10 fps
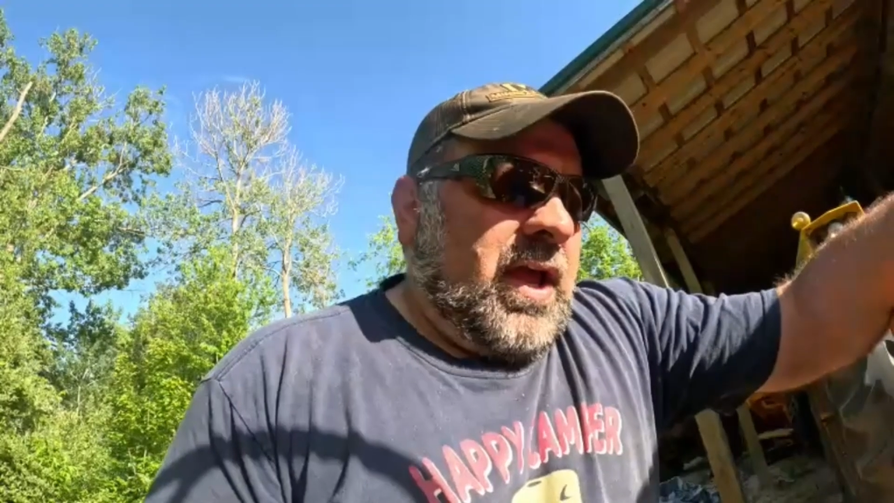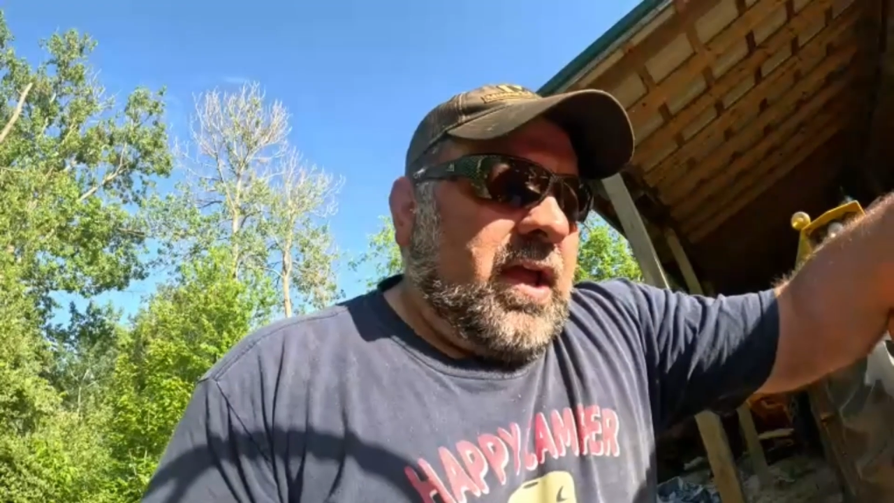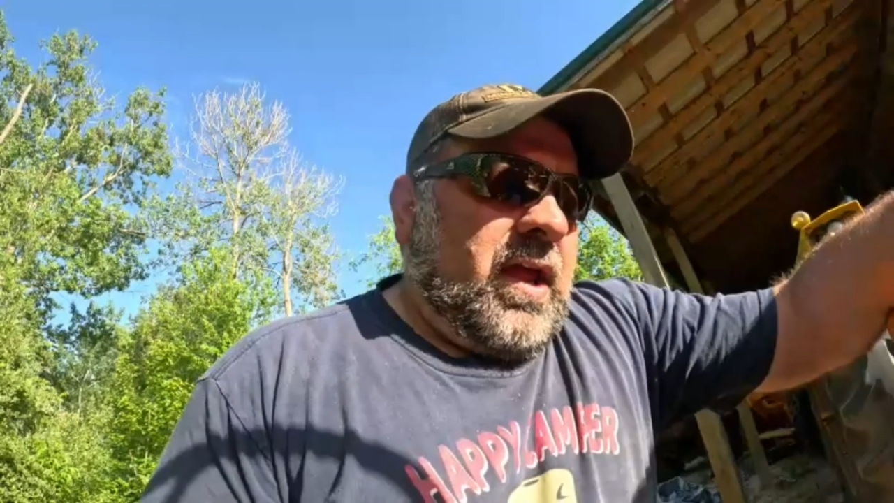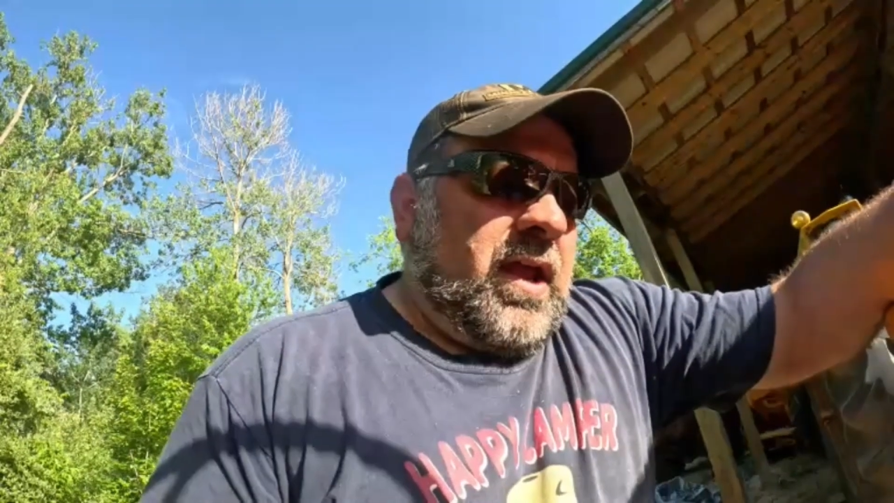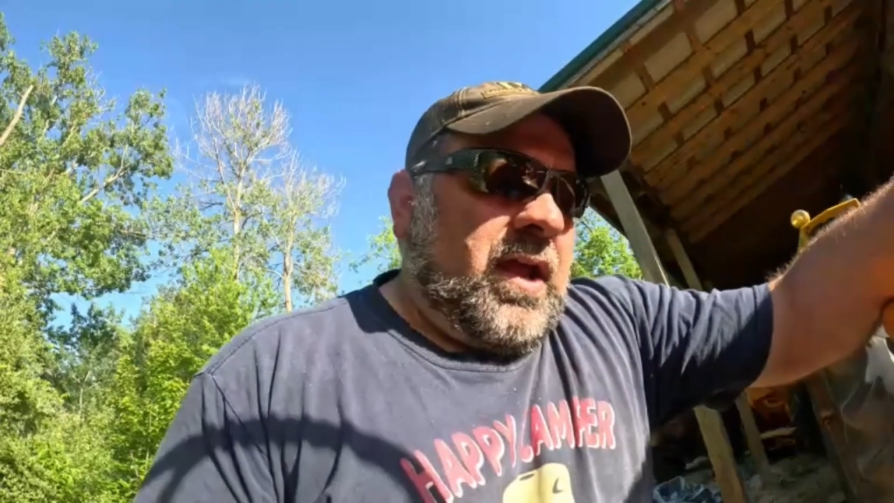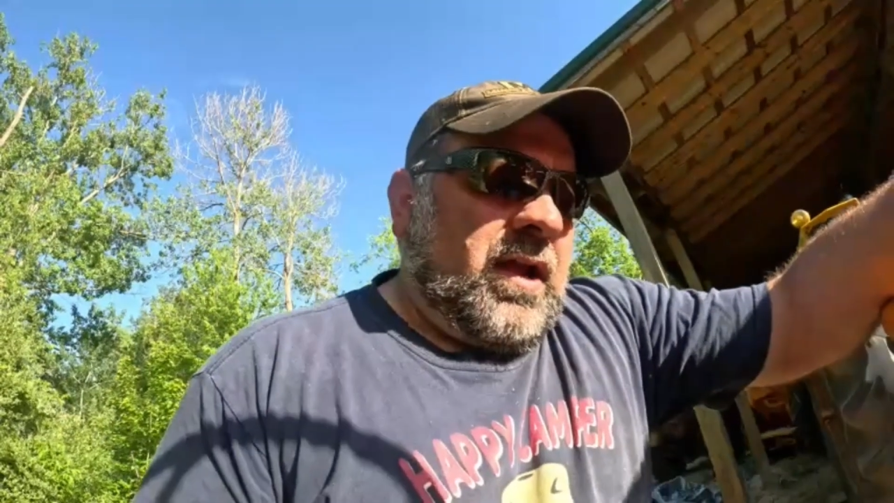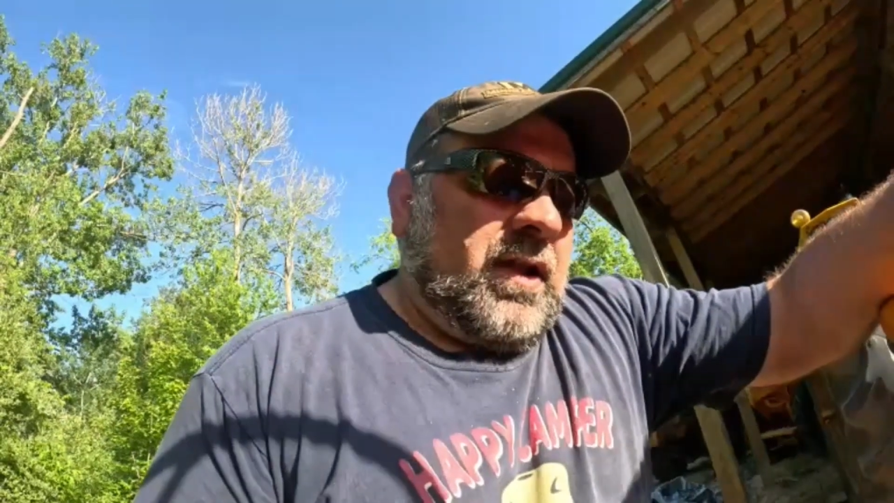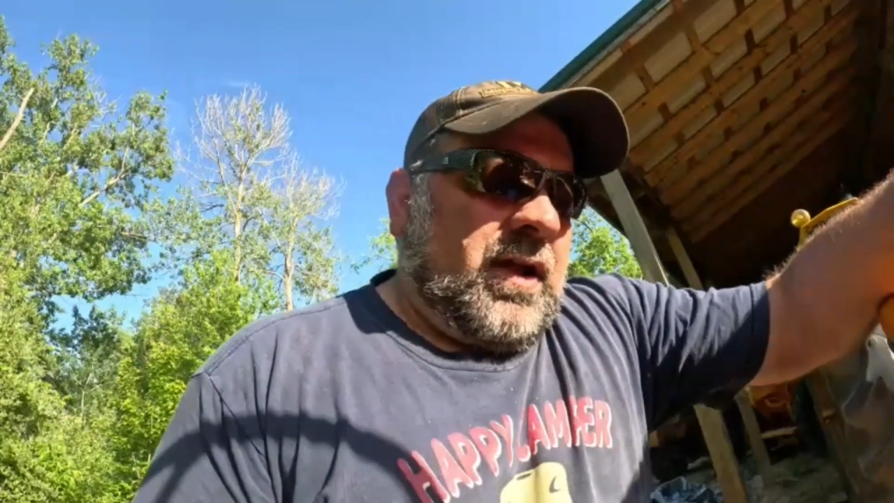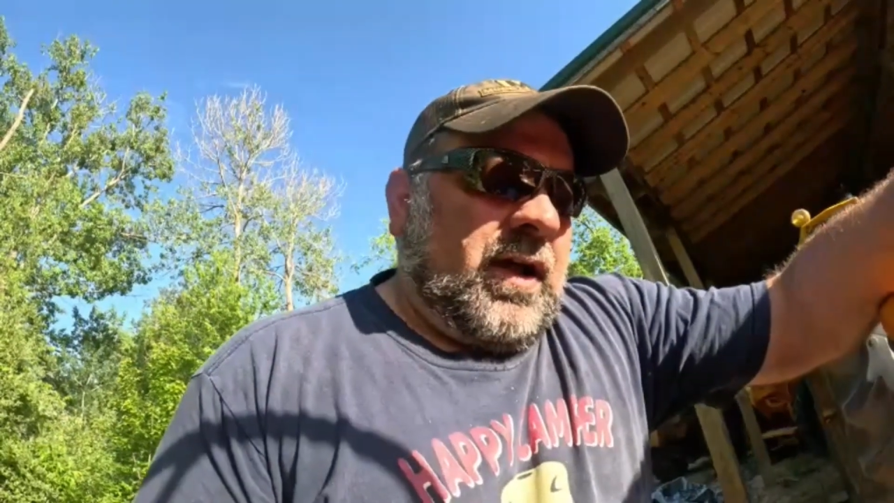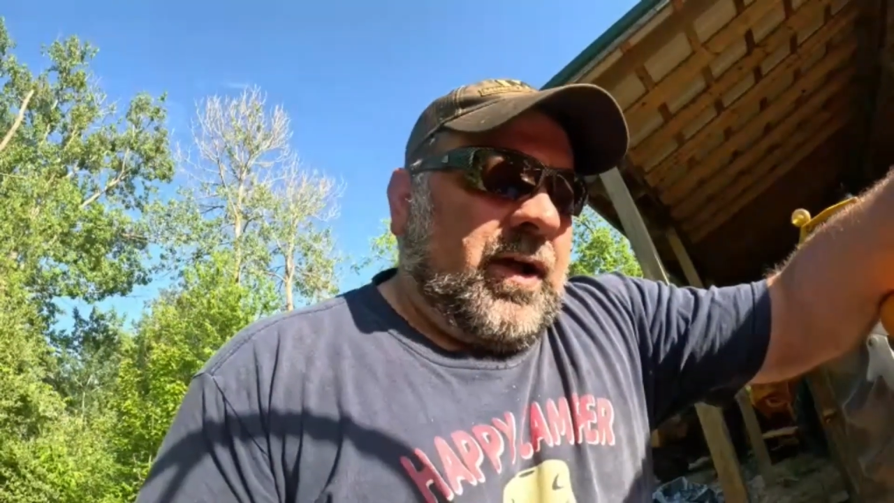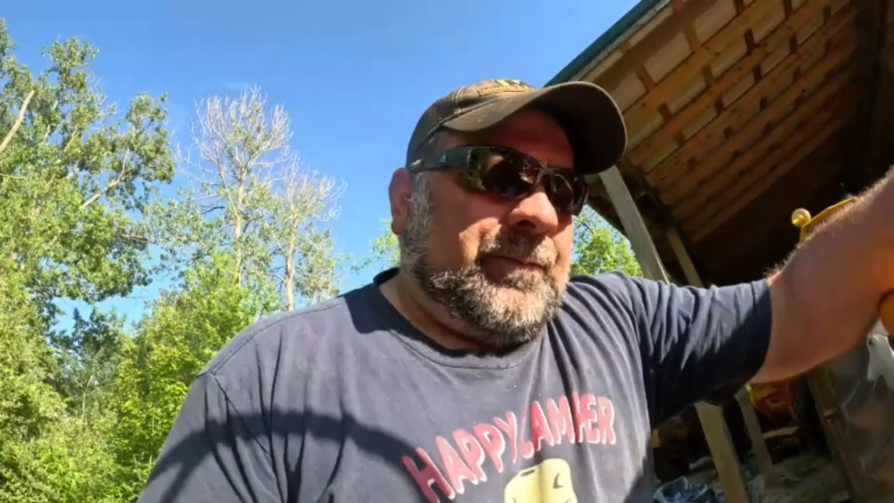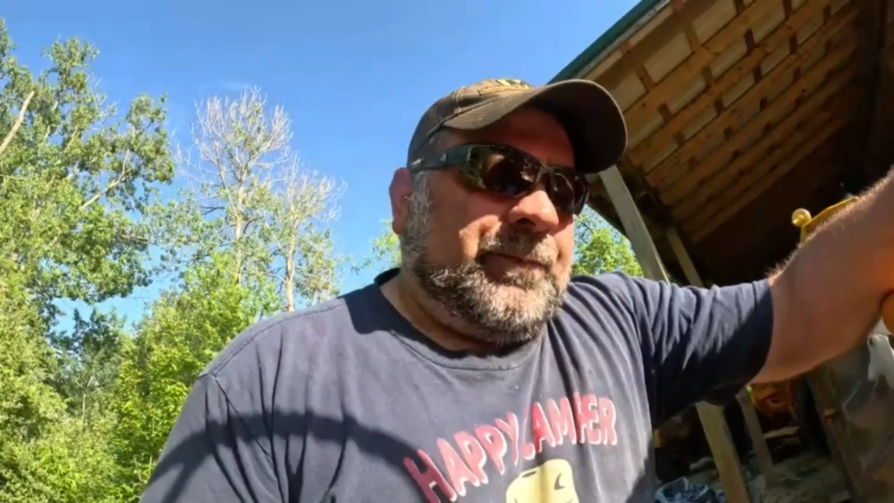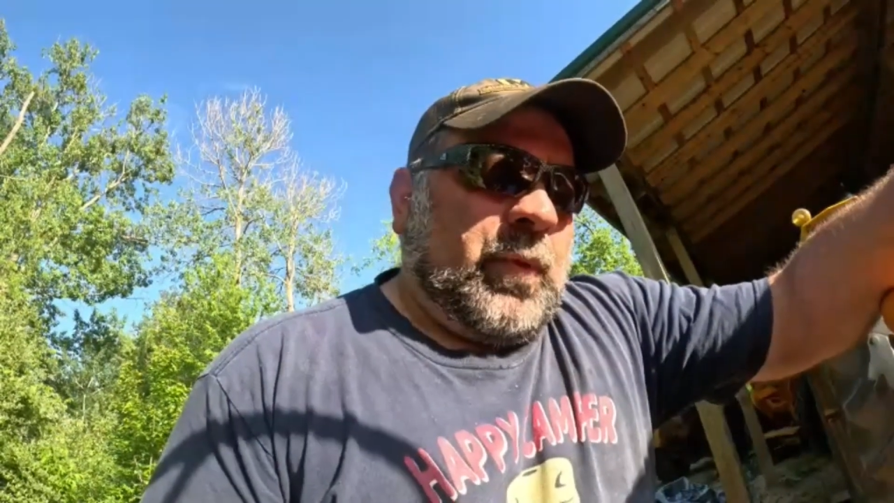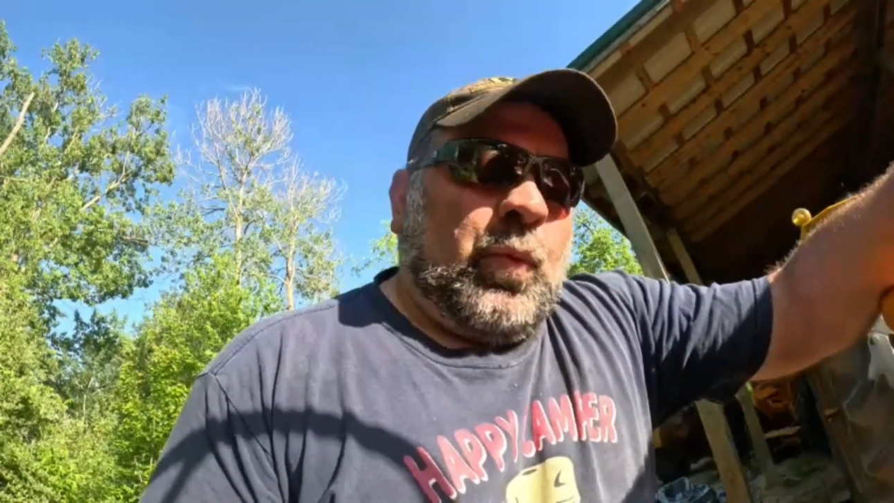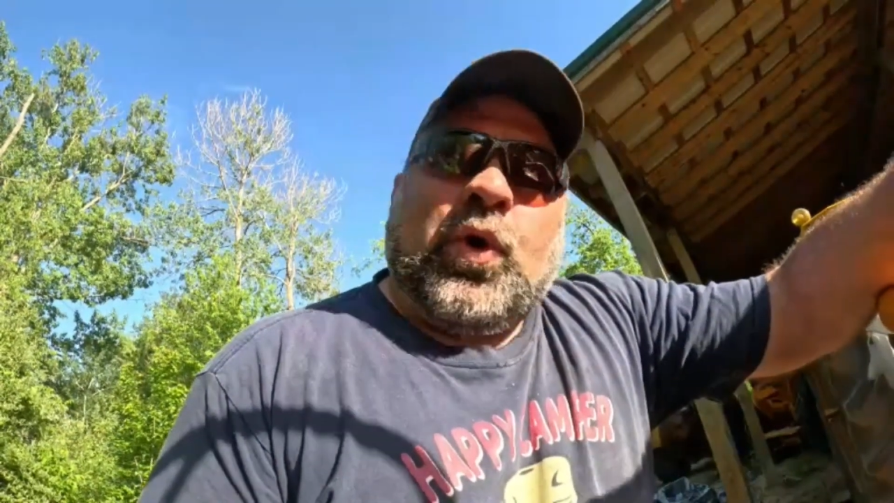And
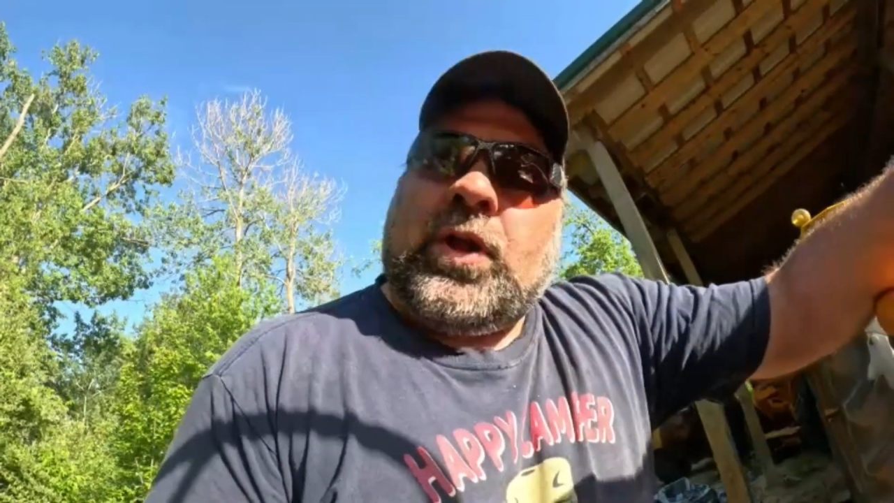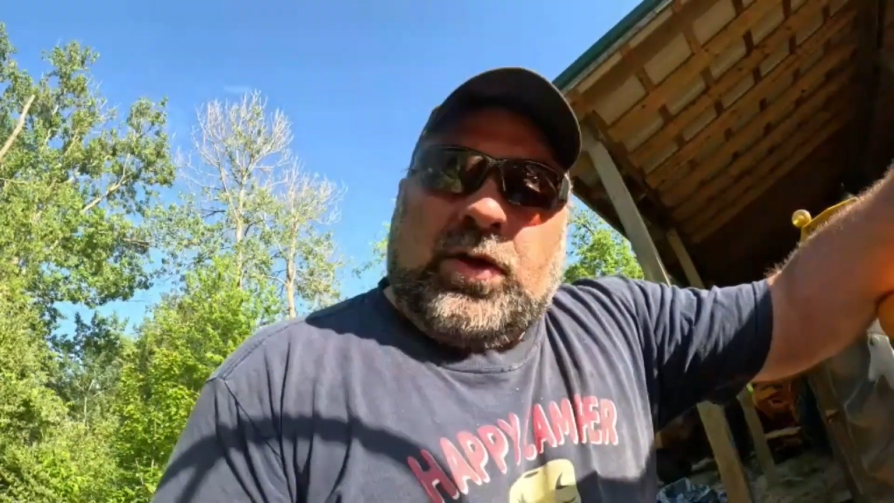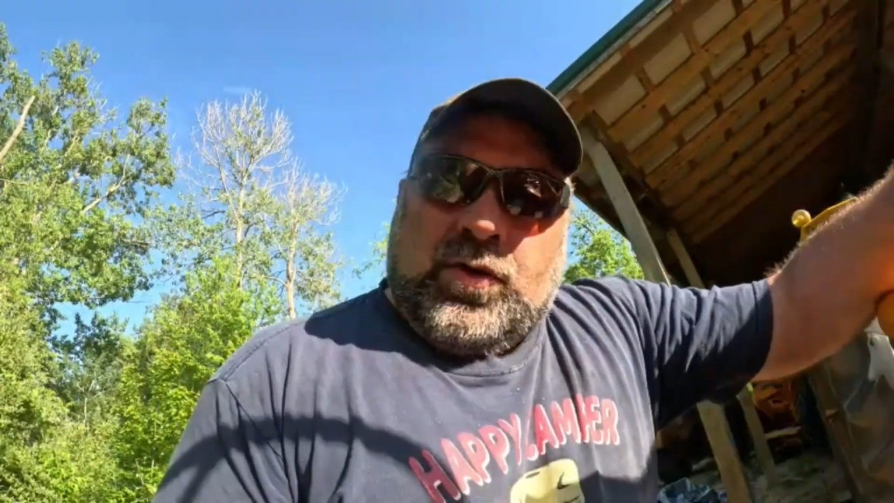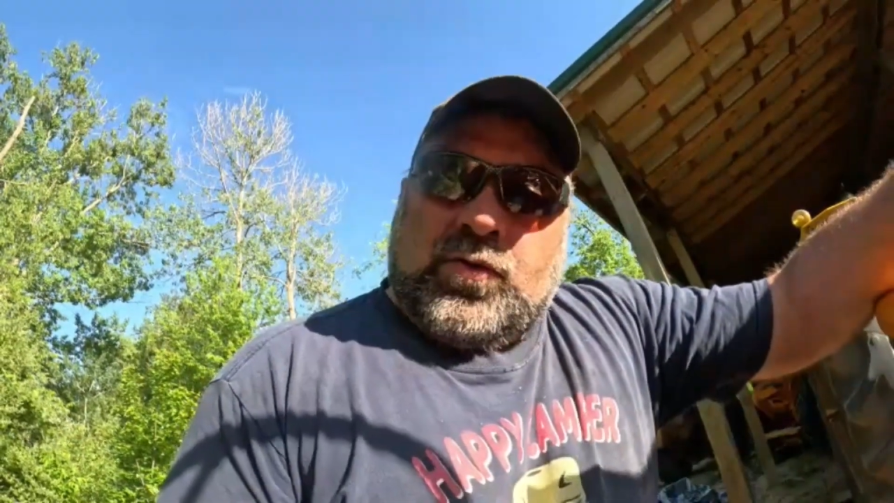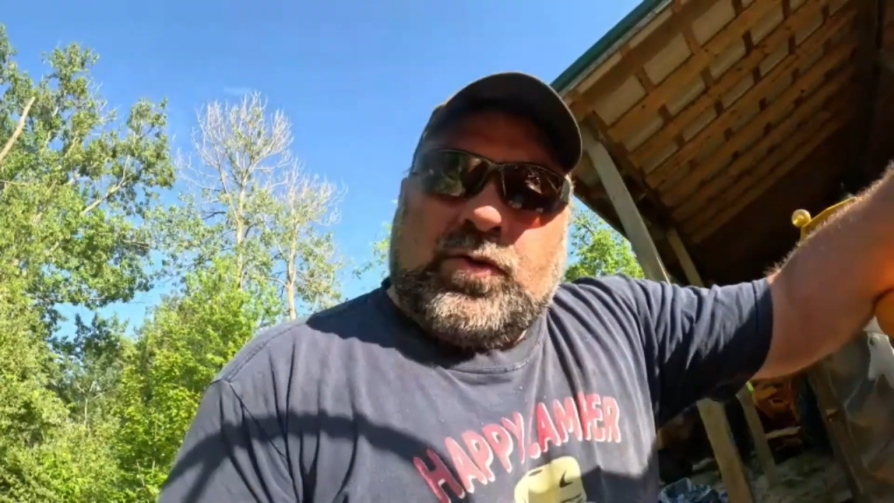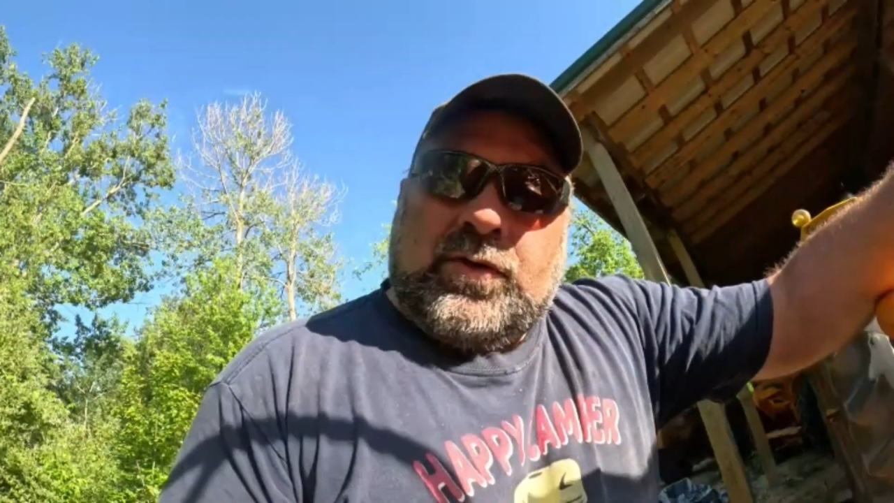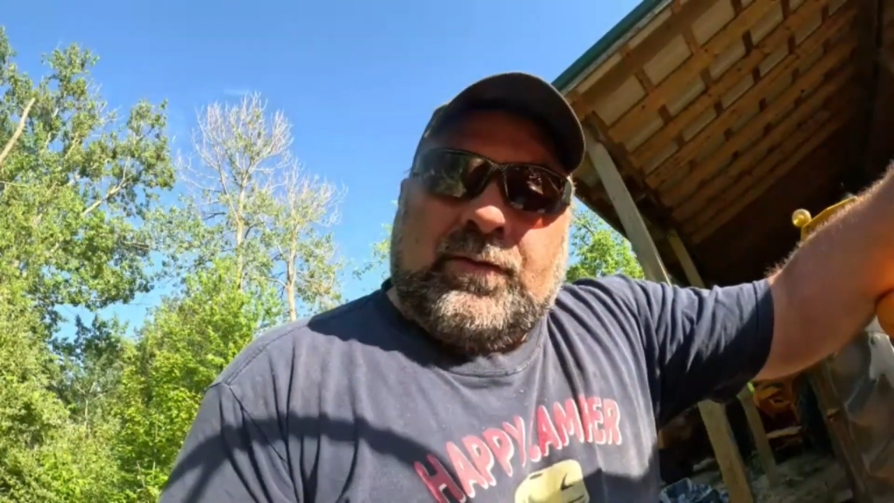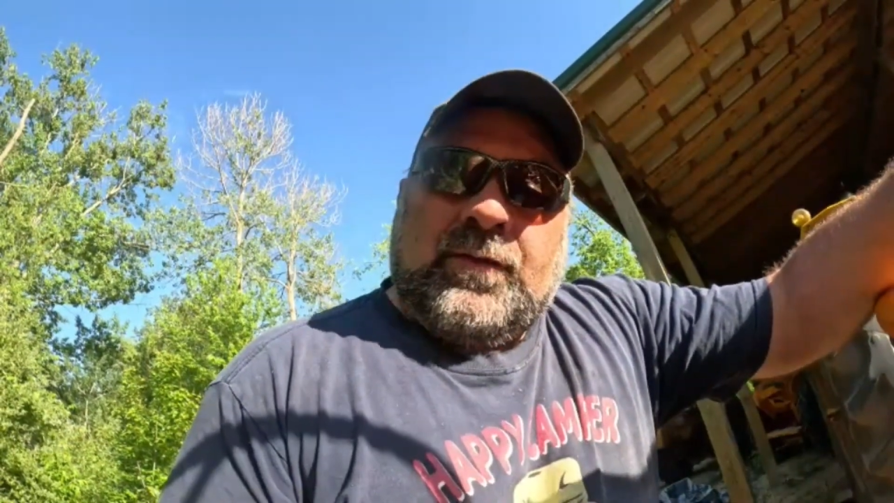one of you,